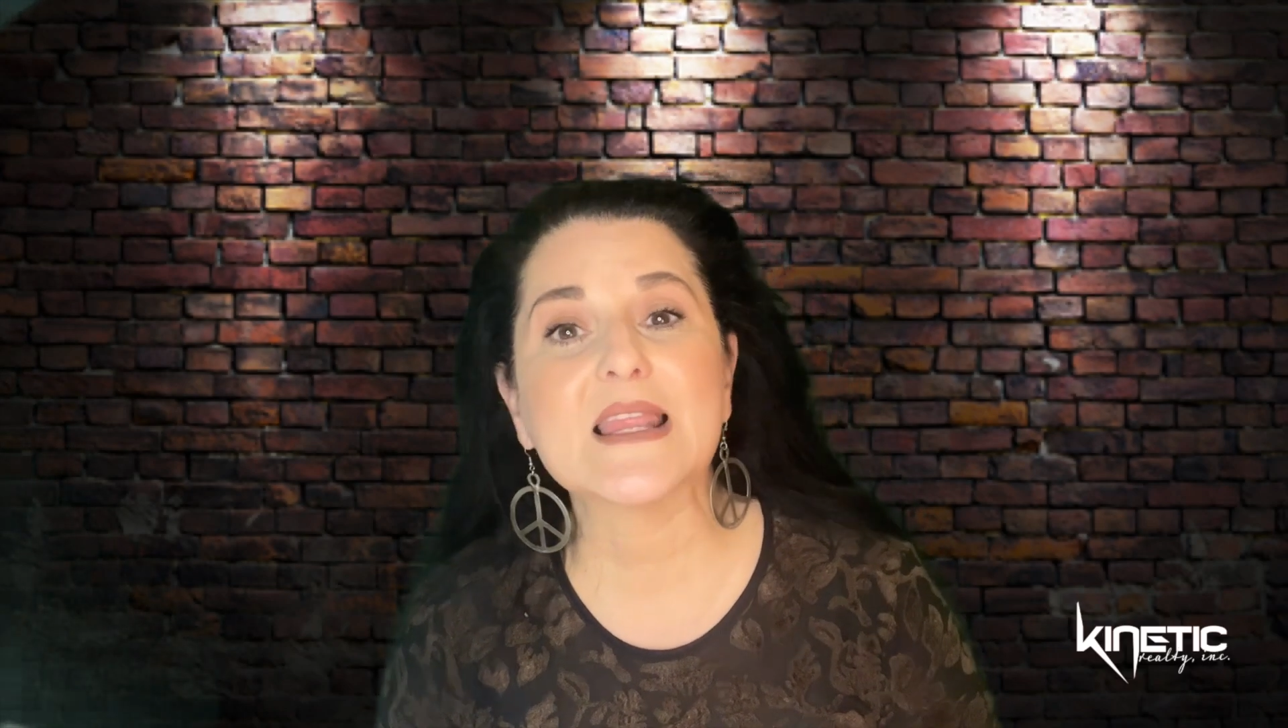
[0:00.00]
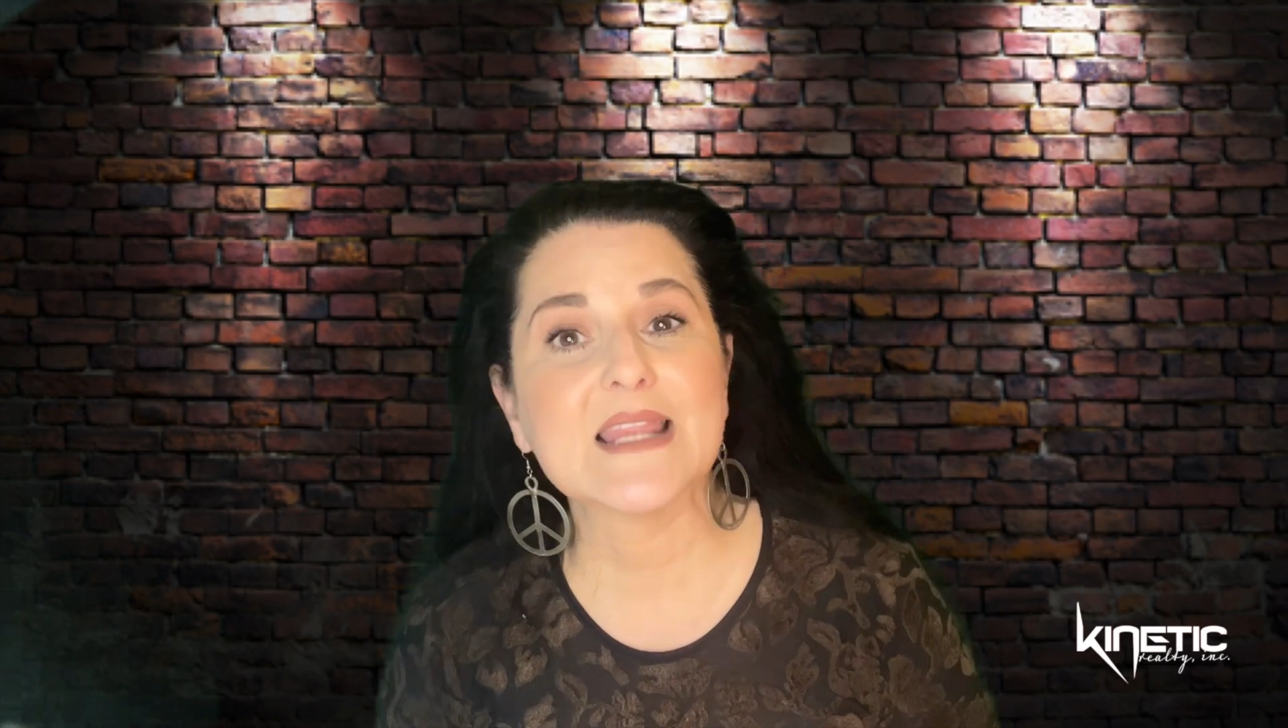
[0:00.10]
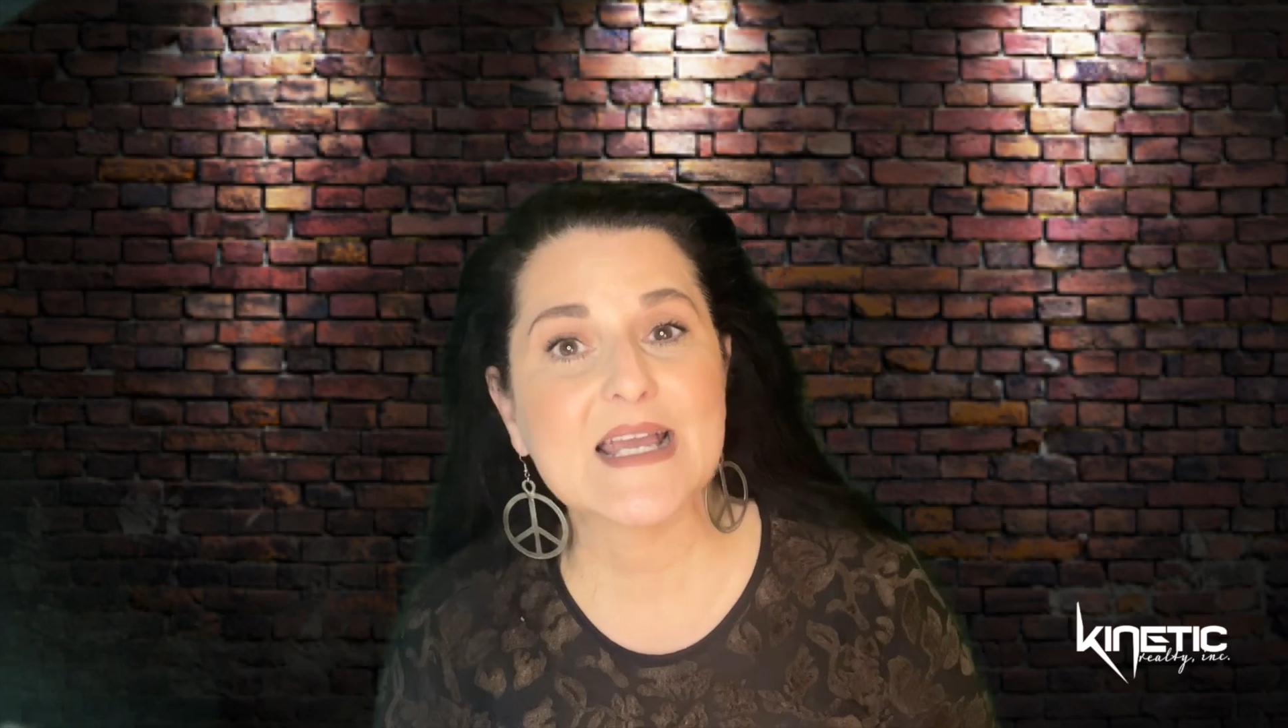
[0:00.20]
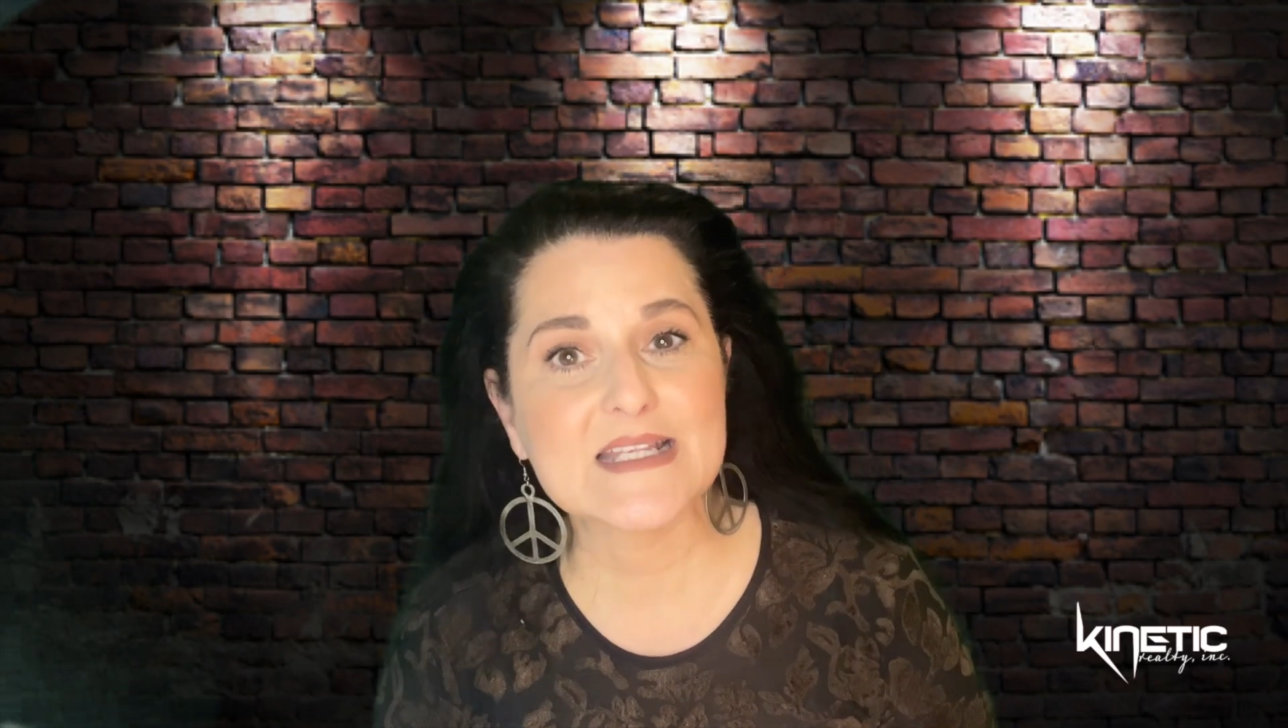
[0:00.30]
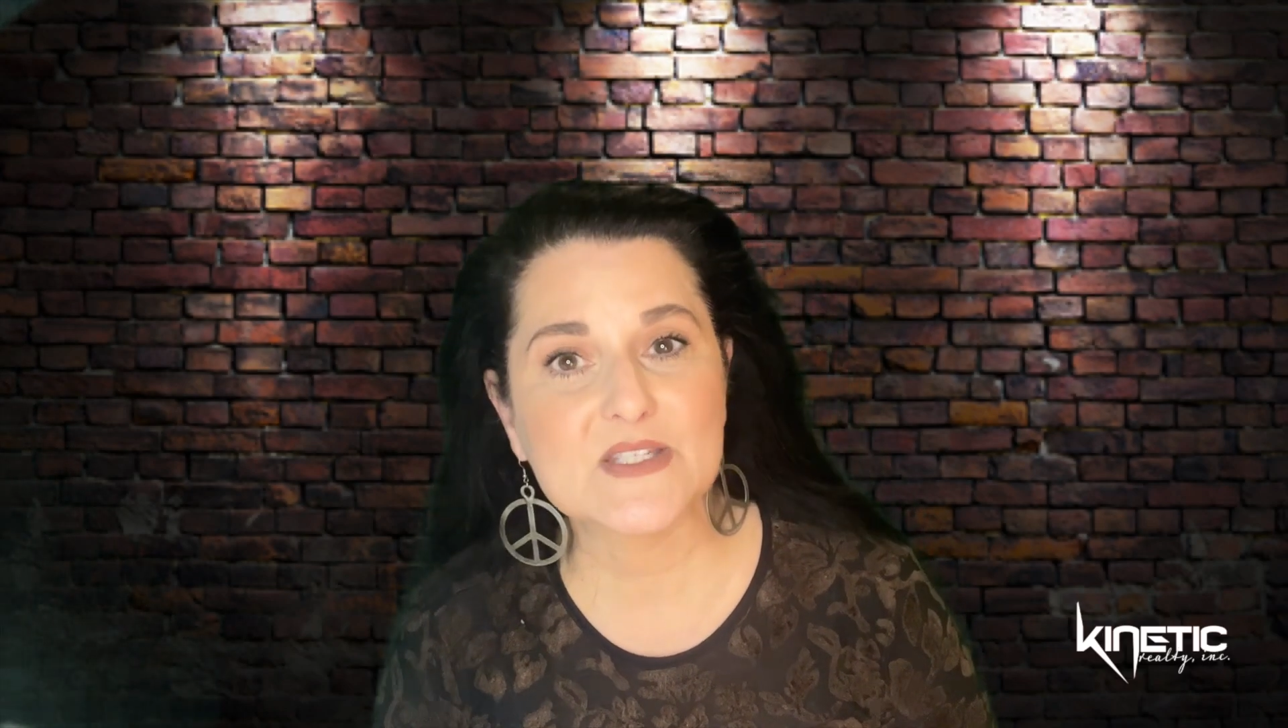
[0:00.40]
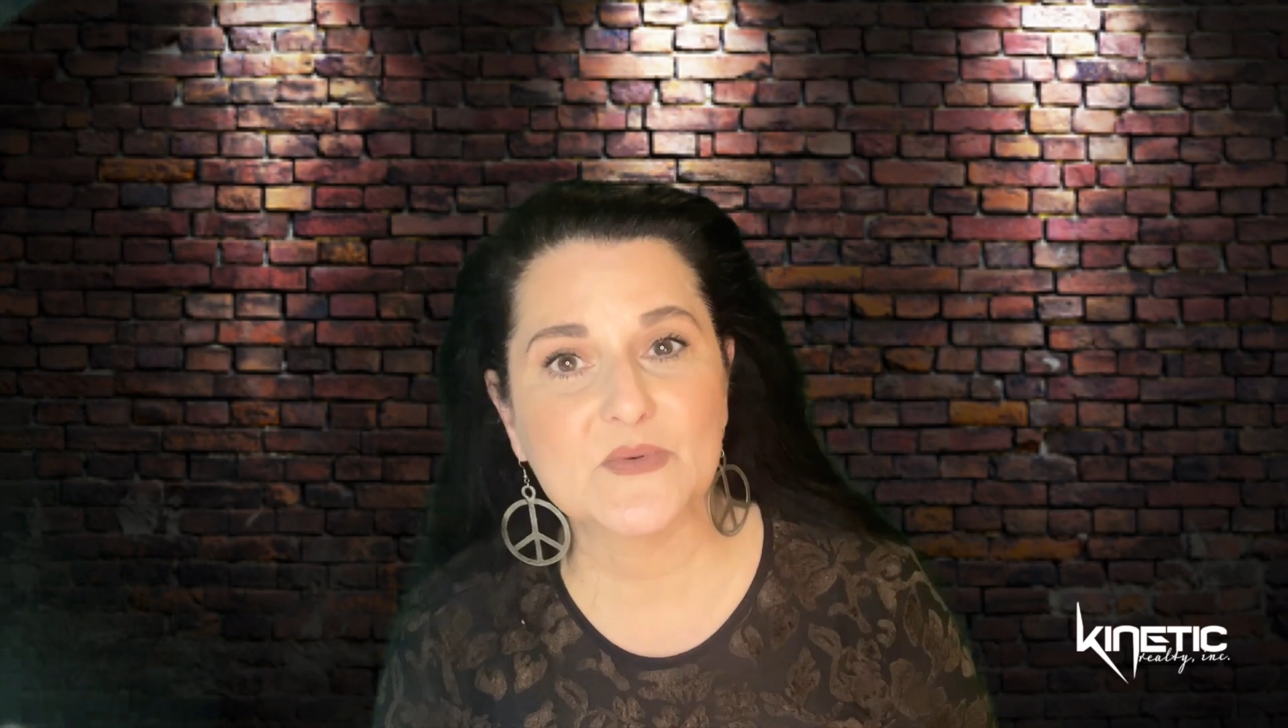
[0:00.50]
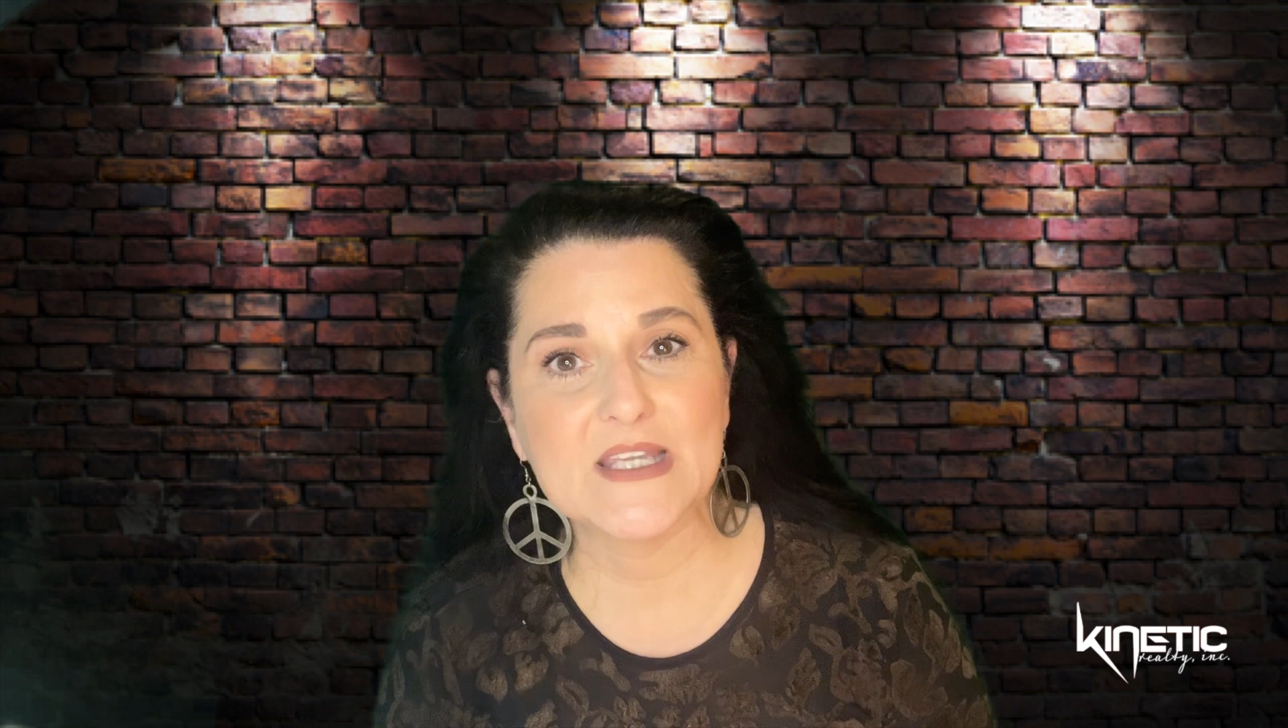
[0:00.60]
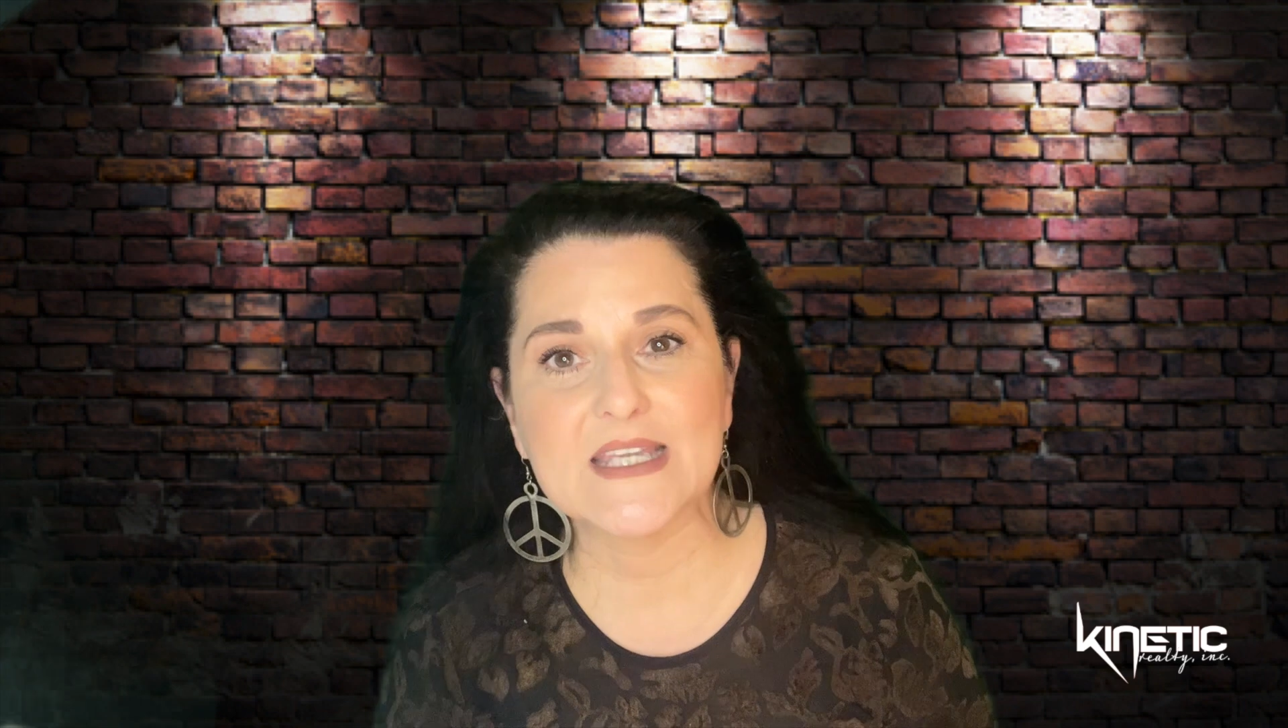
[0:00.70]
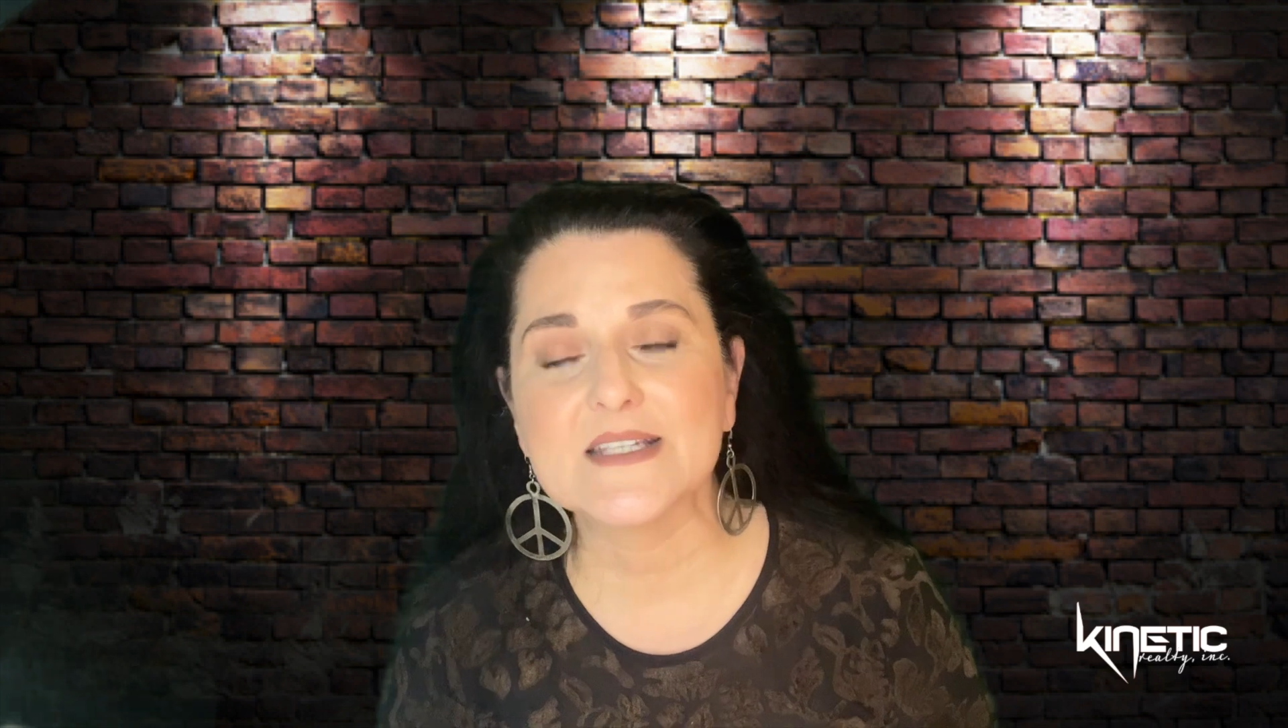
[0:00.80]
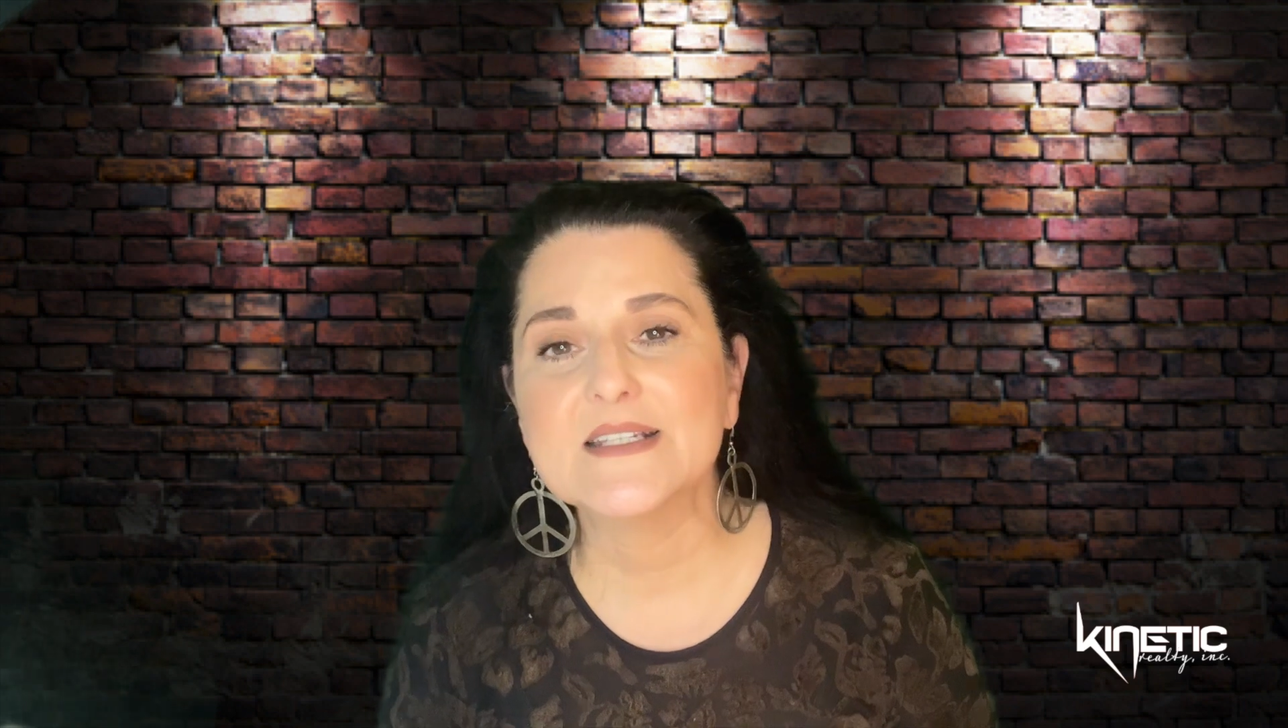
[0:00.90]
last
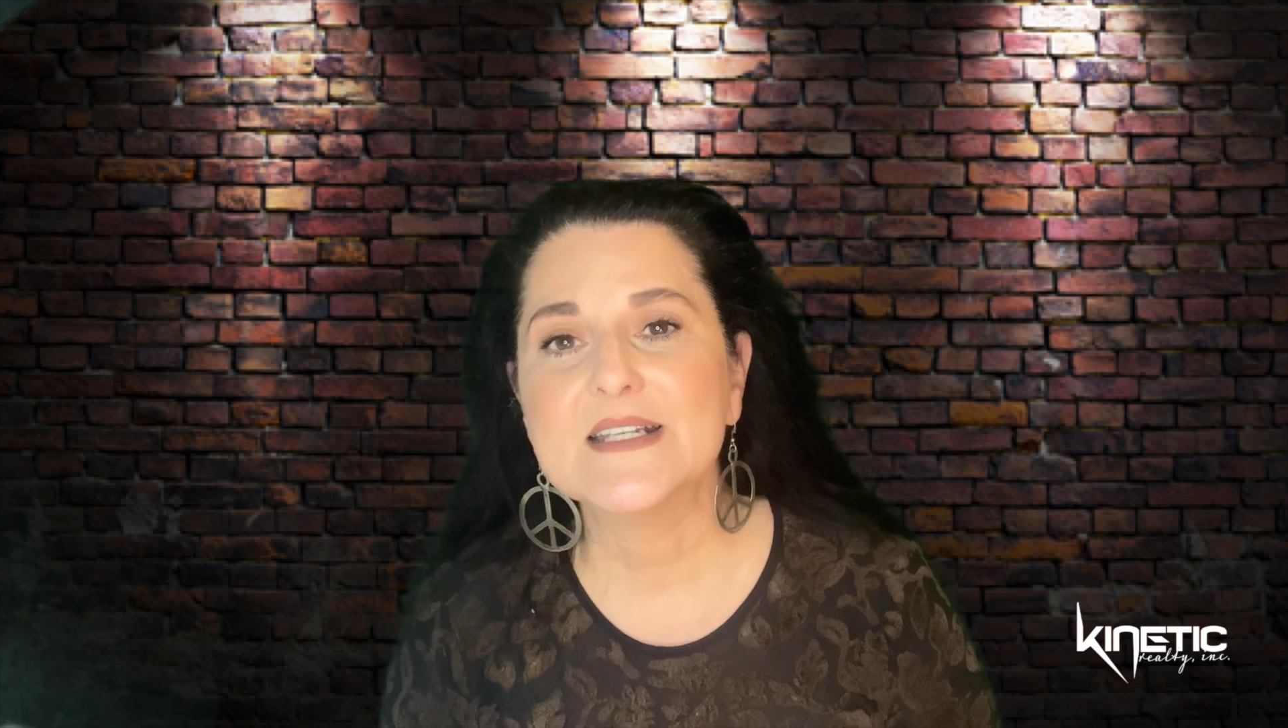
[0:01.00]
week.